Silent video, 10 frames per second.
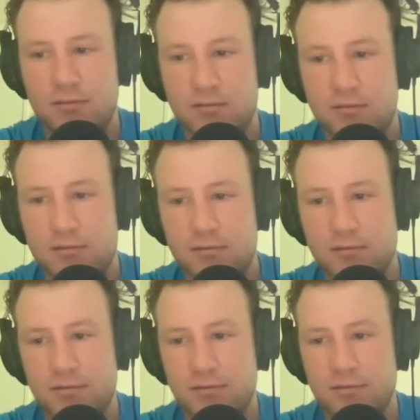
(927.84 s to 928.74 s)

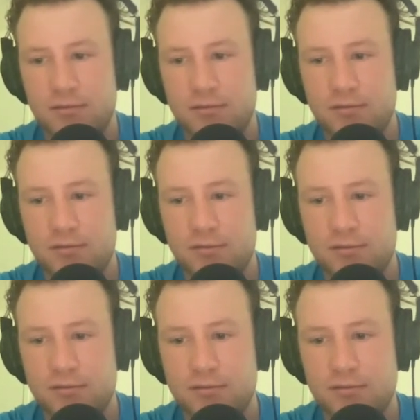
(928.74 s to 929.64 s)

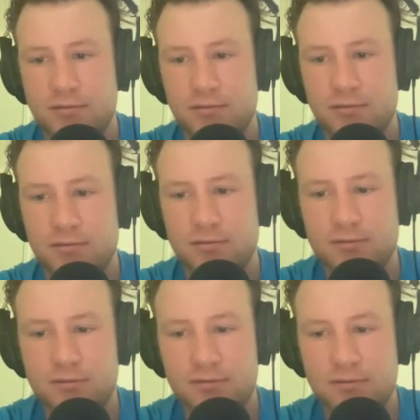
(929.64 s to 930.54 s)

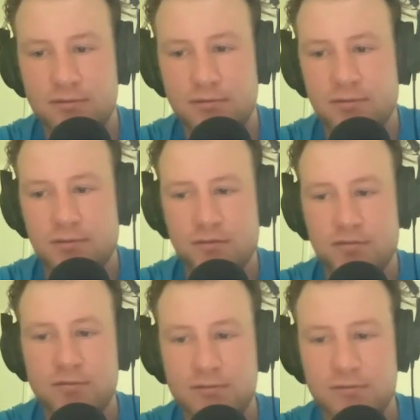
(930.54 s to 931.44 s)

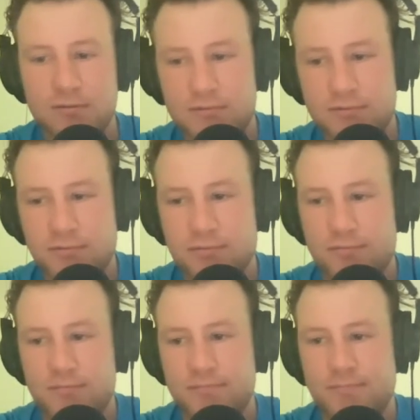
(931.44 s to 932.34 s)

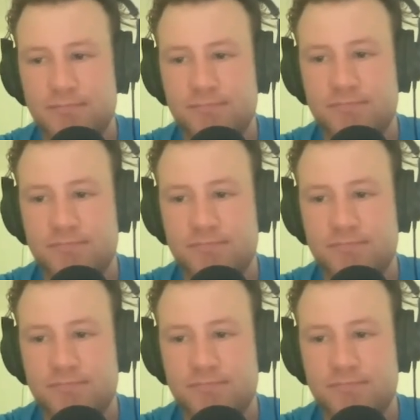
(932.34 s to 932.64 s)
The person shown says nothing.